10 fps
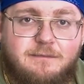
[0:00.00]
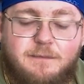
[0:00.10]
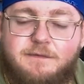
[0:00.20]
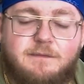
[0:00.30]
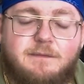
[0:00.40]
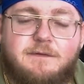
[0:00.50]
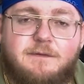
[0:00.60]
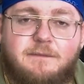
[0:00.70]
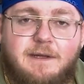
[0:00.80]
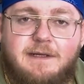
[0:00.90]
which there was
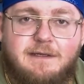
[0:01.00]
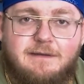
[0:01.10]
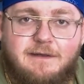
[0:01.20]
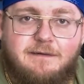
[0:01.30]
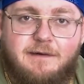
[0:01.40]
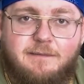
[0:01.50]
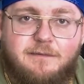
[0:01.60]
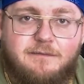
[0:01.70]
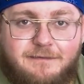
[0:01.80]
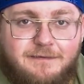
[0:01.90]
no way to get that direct proof.